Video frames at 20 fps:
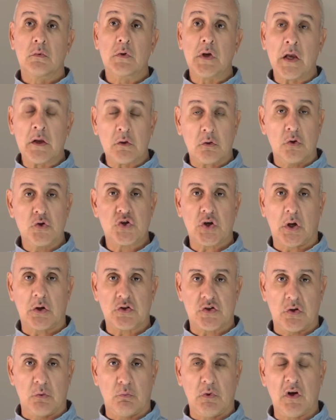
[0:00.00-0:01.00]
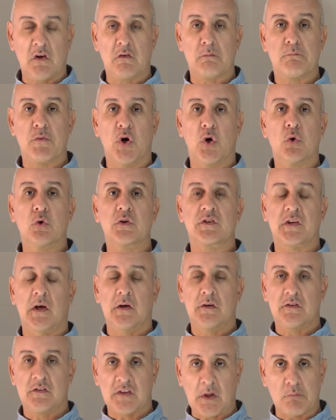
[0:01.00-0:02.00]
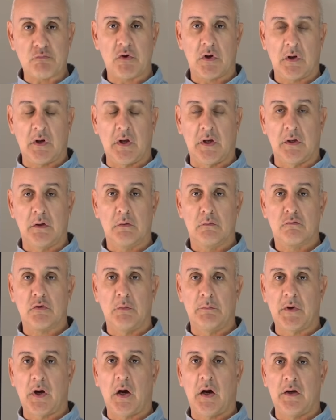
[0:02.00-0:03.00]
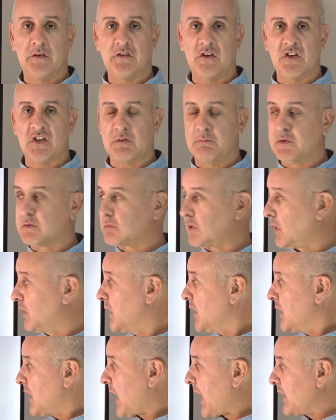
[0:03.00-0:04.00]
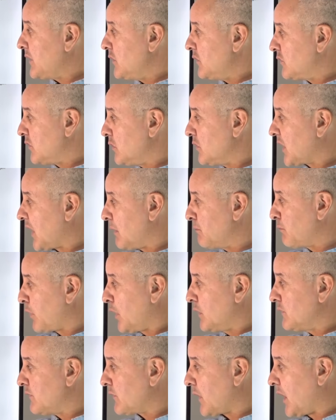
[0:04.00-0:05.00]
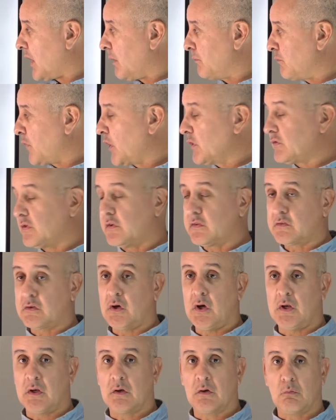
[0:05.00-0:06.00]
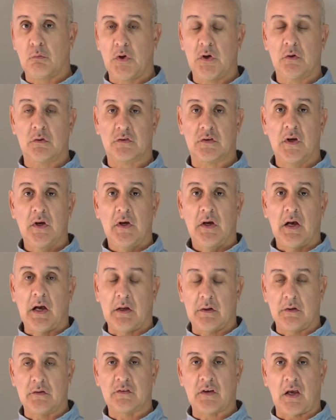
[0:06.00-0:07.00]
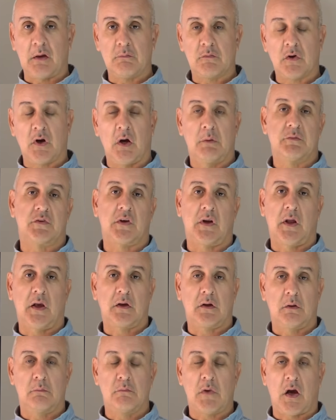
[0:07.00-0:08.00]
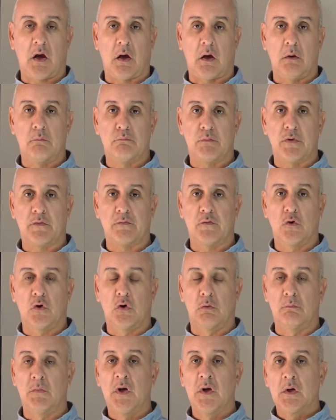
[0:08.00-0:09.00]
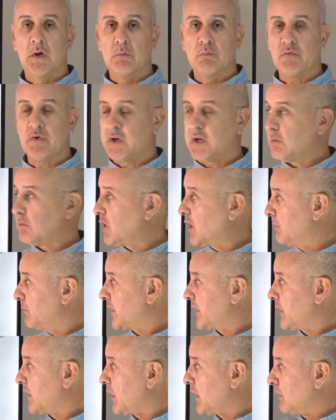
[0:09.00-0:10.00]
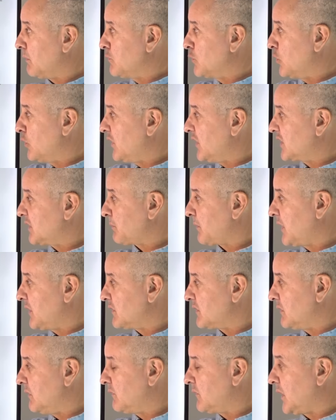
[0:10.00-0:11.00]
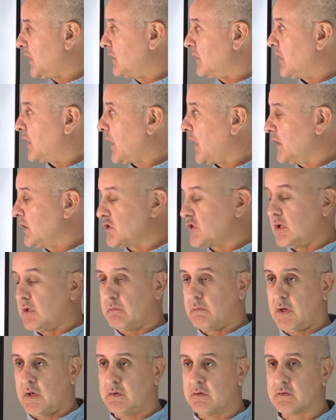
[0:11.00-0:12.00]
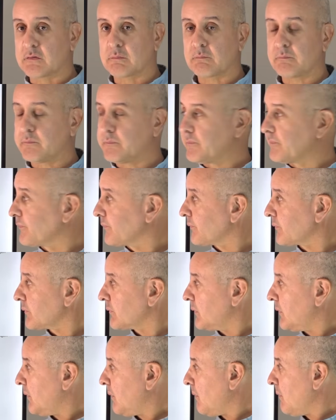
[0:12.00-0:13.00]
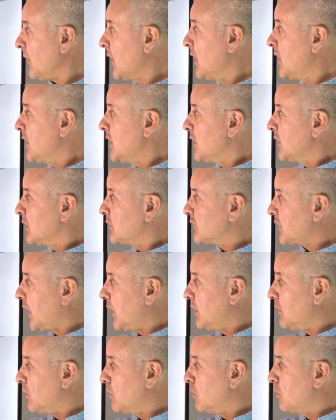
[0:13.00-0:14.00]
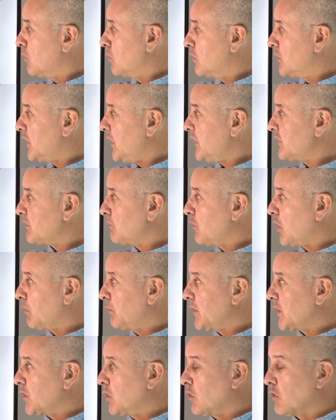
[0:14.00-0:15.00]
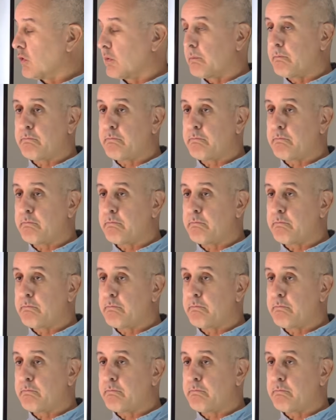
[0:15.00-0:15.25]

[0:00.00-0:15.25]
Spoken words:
in conjunction with, but also separately from the ICE system as well. And you do get both motors turning the wheels at the same time, so they can perform pretty well, but they are more expensive than HEVs. So these are what we call